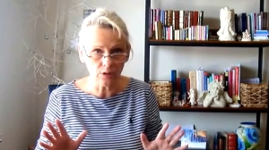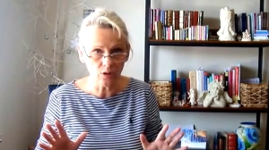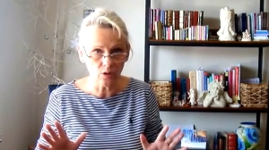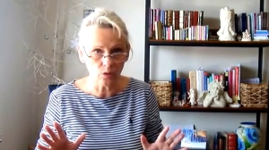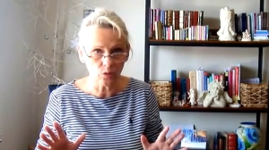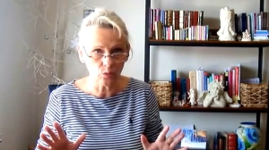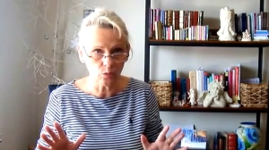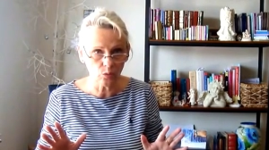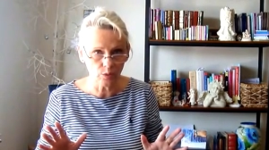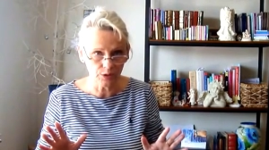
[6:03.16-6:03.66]
know
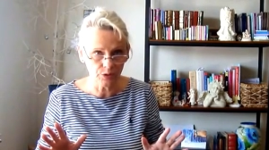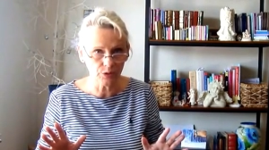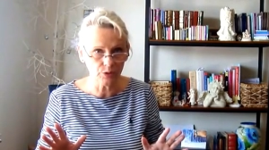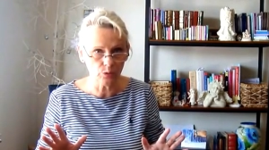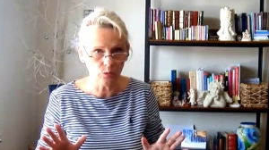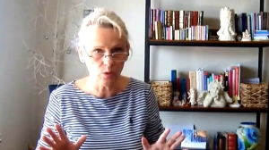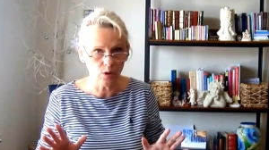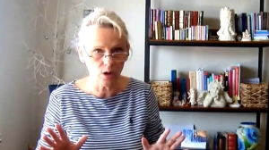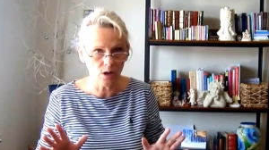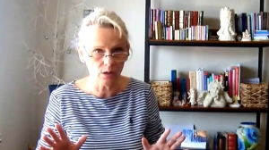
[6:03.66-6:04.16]
what you
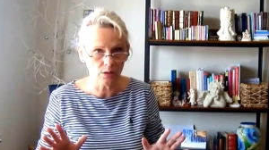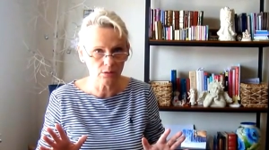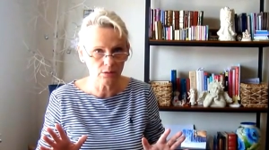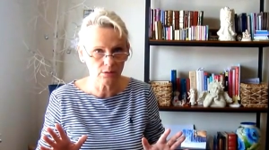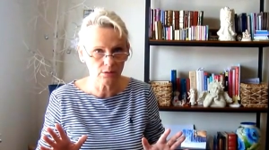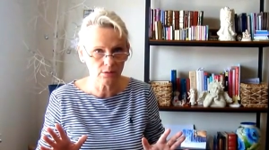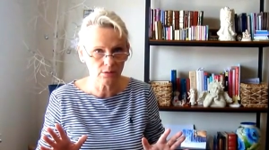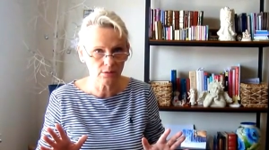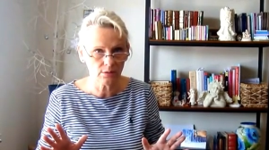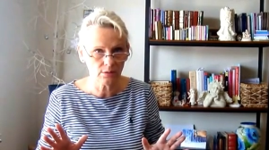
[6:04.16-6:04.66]
want.
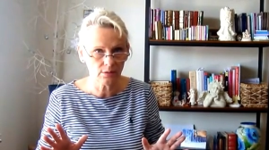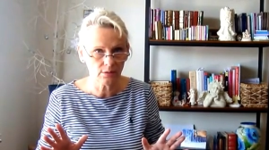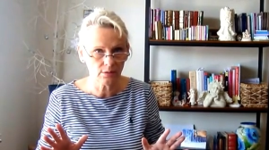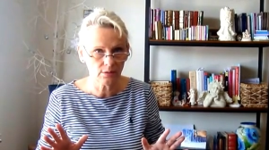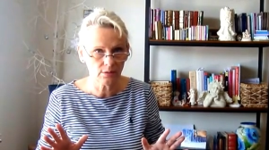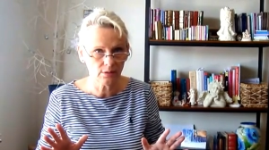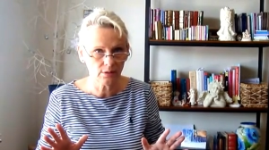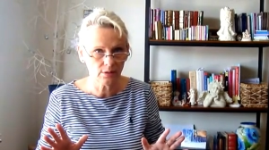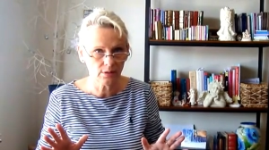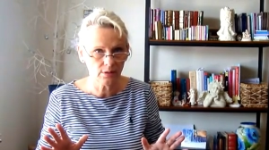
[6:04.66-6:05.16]

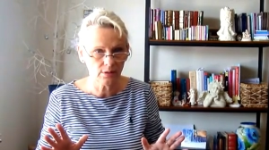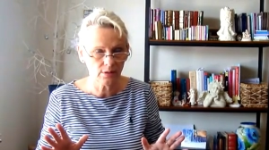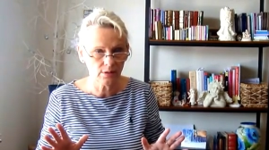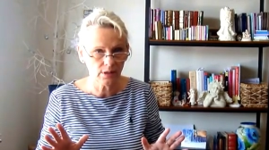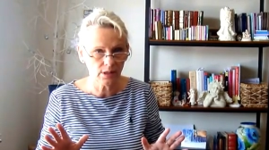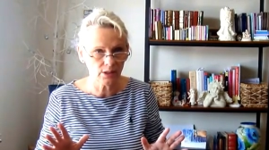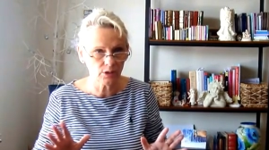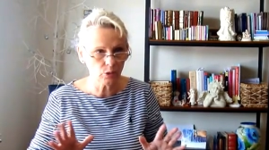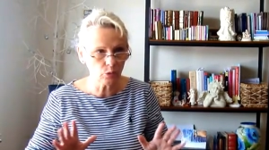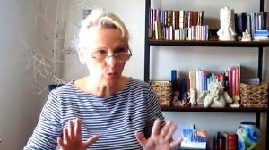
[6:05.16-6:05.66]

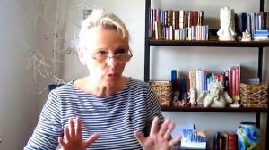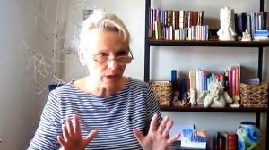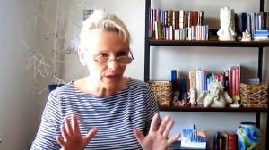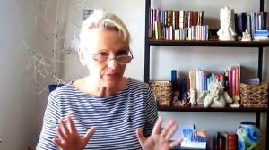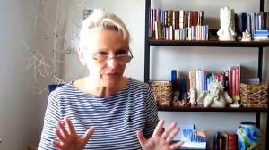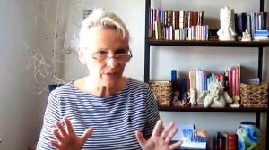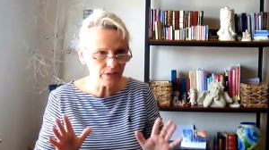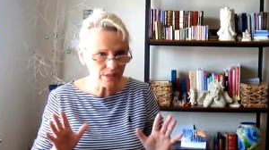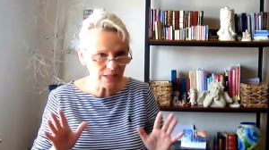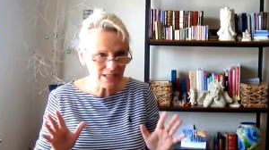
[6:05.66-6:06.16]
And
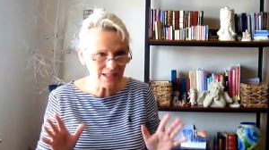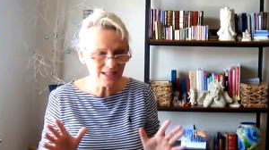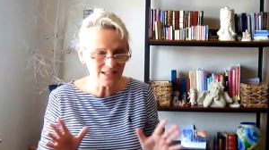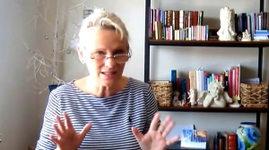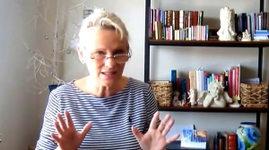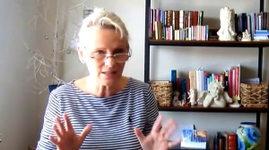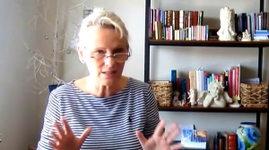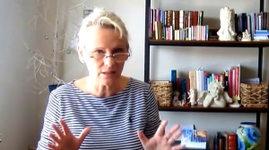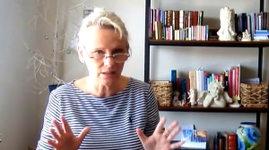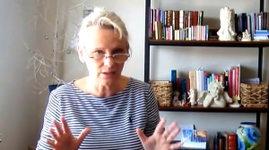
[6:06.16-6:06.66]
whoever
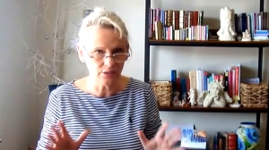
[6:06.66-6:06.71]
is